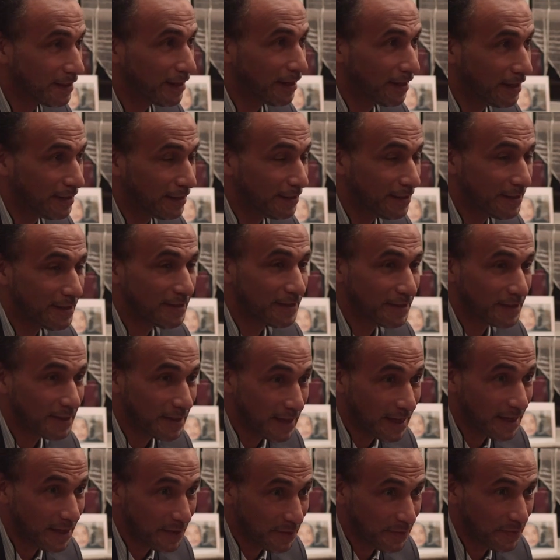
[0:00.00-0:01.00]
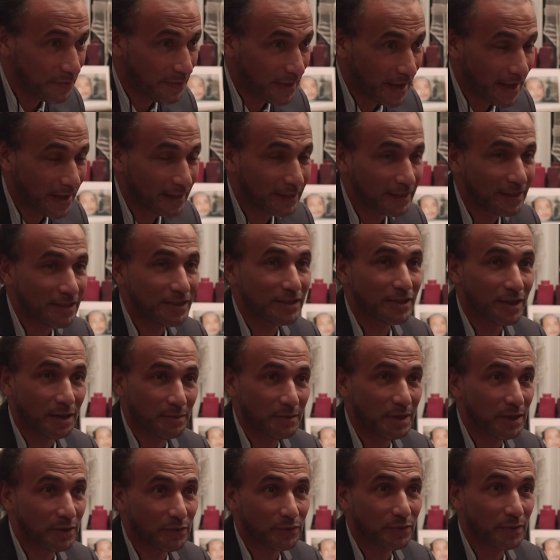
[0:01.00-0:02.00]
And this, in fact, it's
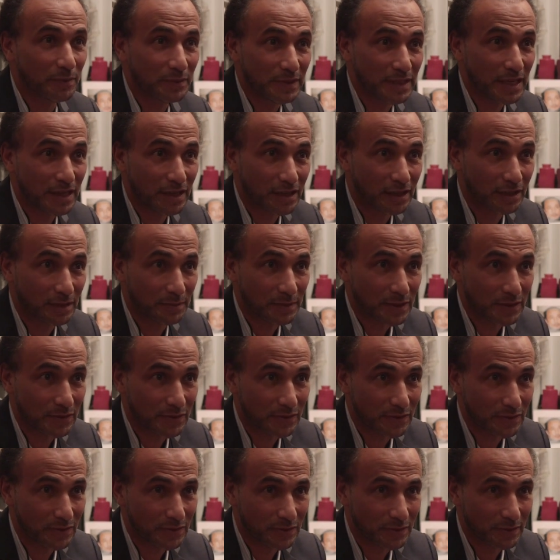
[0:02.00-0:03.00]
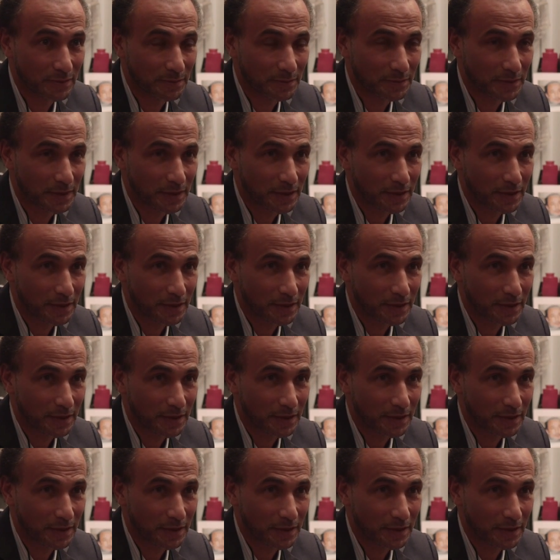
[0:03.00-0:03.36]
coming from the economic system.